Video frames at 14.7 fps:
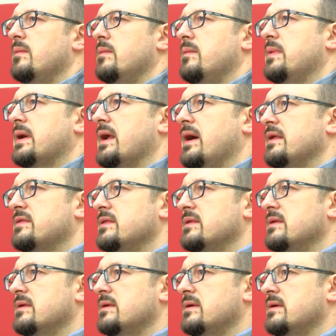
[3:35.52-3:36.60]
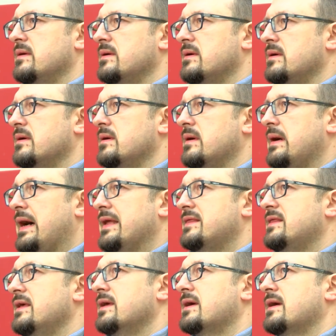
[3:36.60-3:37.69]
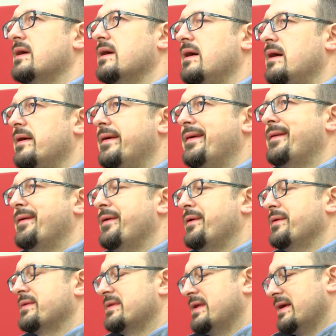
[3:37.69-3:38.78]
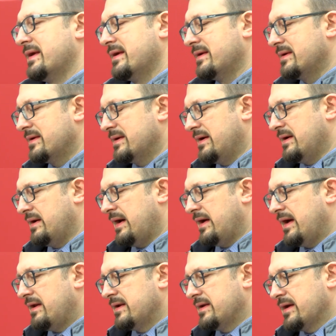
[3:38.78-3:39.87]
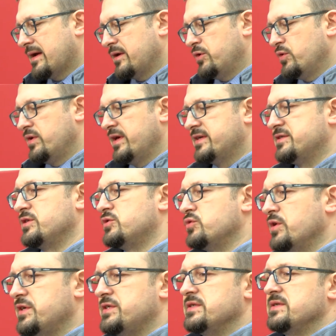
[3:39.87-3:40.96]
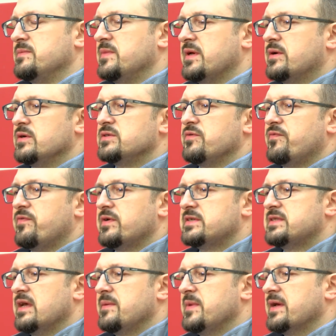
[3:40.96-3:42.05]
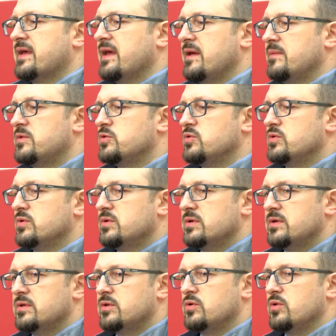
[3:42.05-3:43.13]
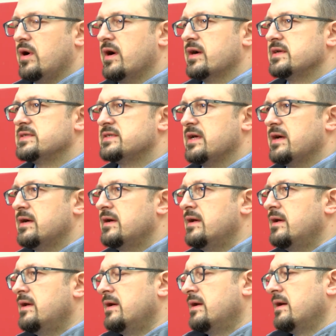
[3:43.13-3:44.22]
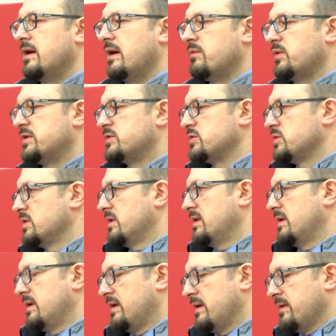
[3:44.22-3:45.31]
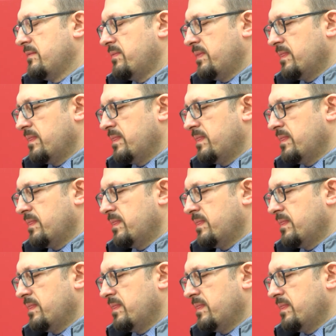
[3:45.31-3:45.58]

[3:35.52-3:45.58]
But I, a little bit of the transition. I think you know, like uh, I had a, like a unique situation because the first time I came to to Arkansas, I went to the uh,